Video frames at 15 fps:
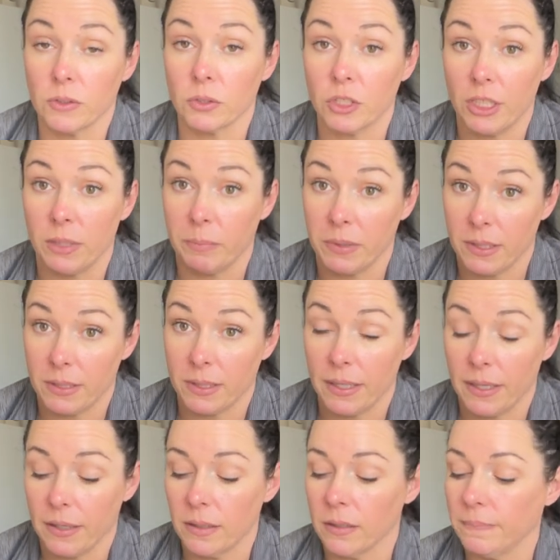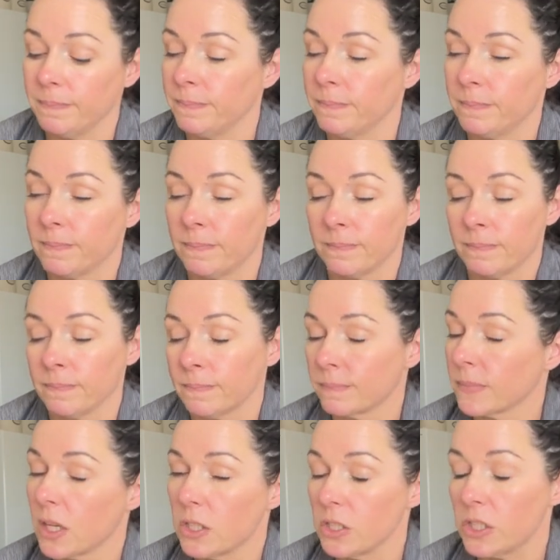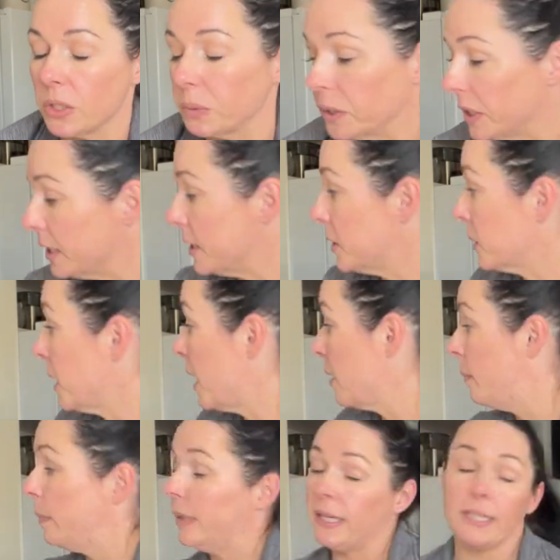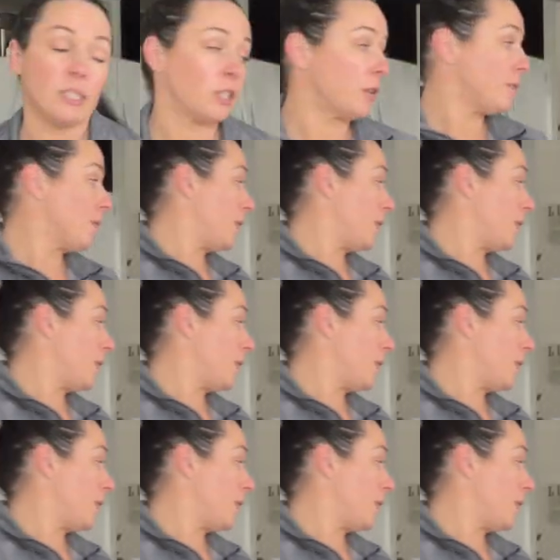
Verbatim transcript: your chippies there. So good. So got a bunch of